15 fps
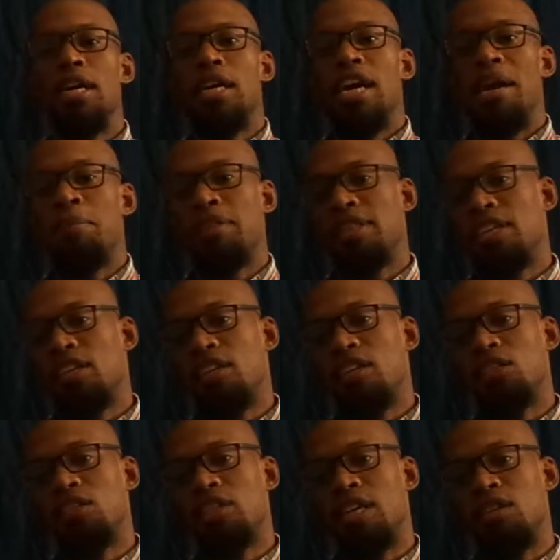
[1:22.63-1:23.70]
Epithelial
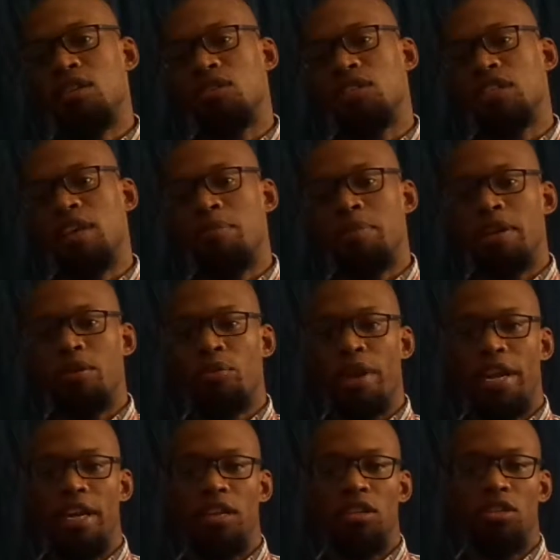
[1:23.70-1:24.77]
cells can be
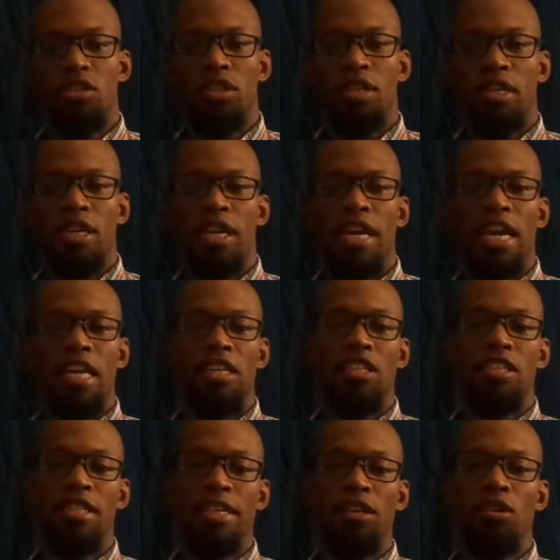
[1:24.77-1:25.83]
arranged in
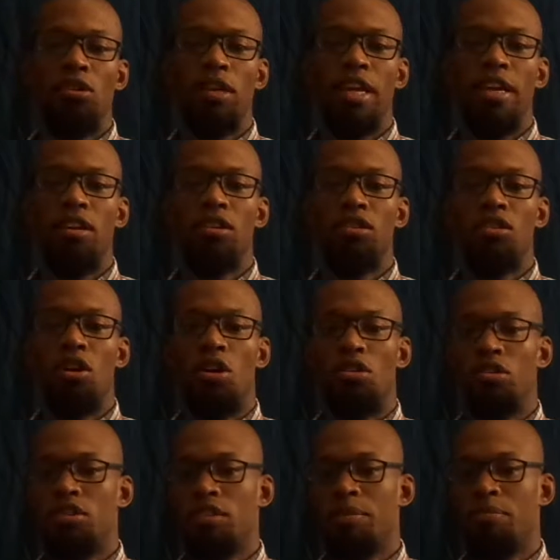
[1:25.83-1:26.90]
single layers called
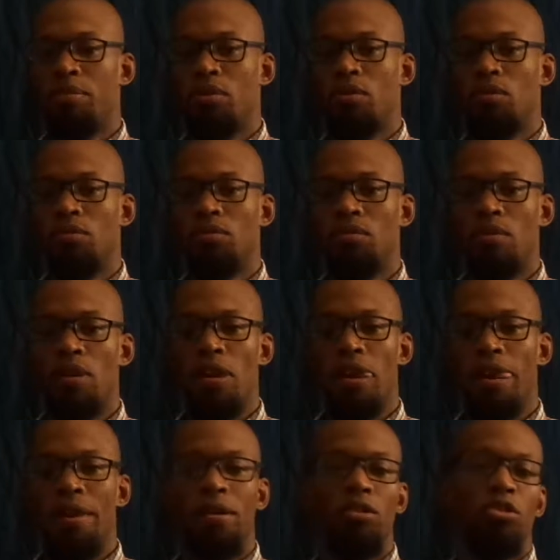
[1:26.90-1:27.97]
simple,
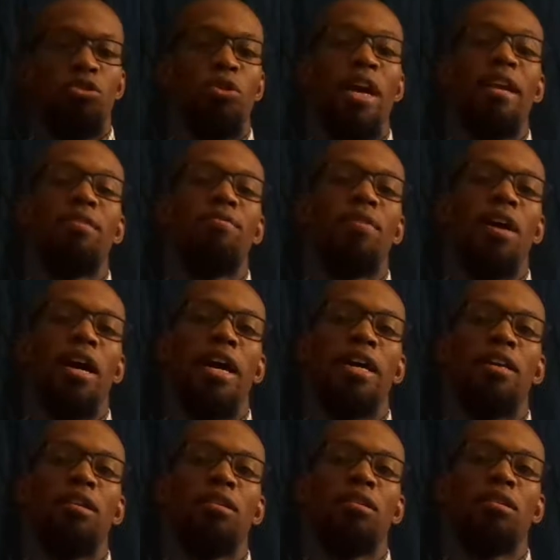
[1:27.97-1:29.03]
stratified,
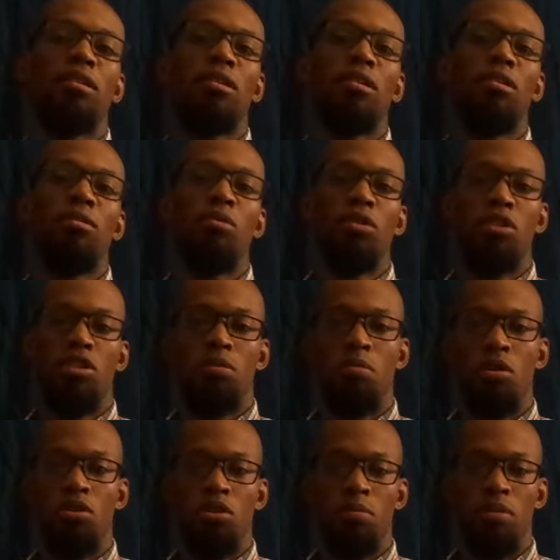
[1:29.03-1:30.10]
which is
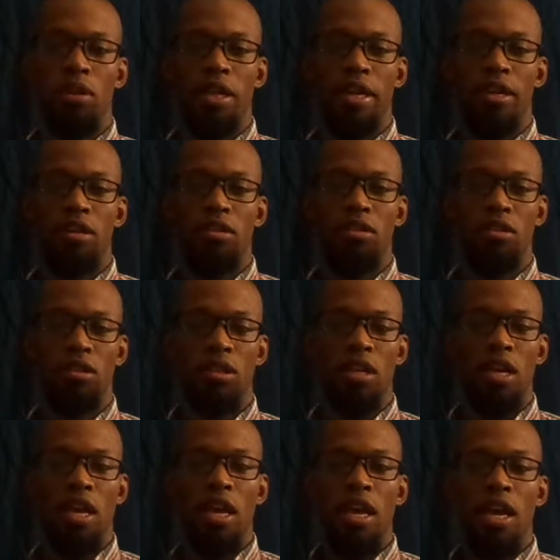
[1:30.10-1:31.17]
multiple layers,
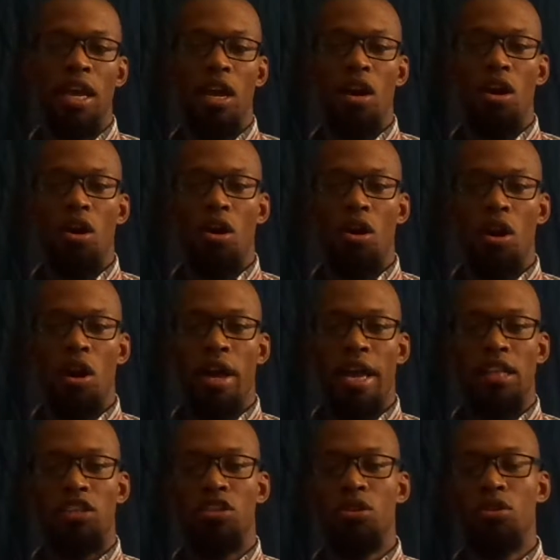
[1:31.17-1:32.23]
and
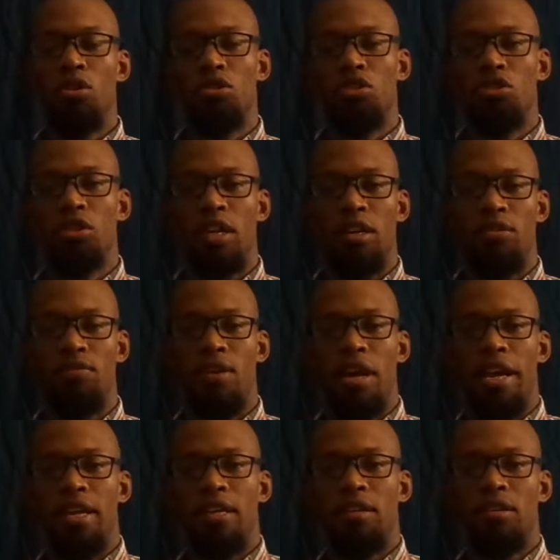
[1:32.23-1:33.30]

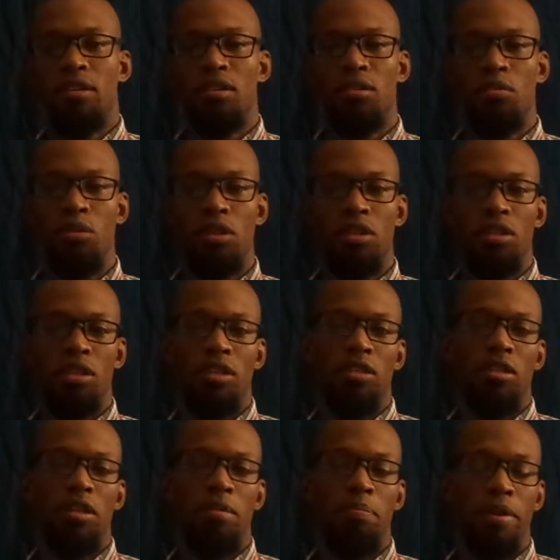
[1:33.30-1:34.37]
pseudostratified, which is
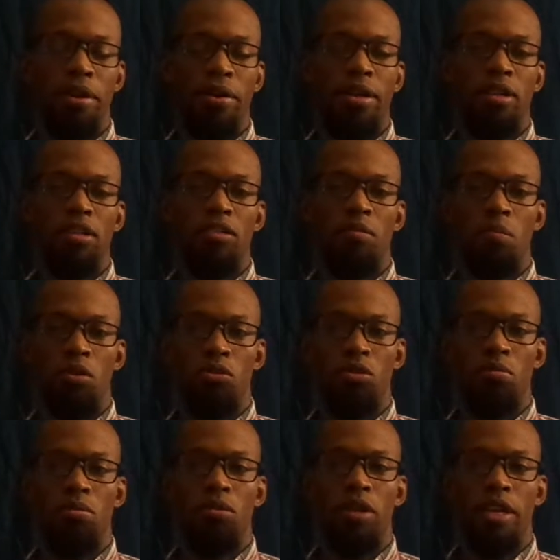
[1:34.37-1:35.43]
the appearance of
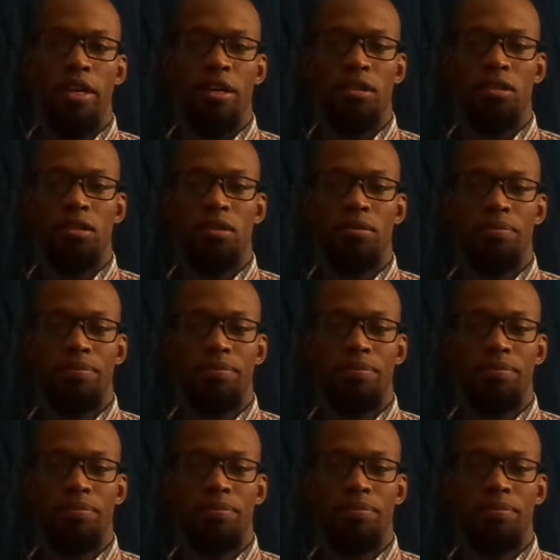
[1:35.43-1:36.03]
multiple layers.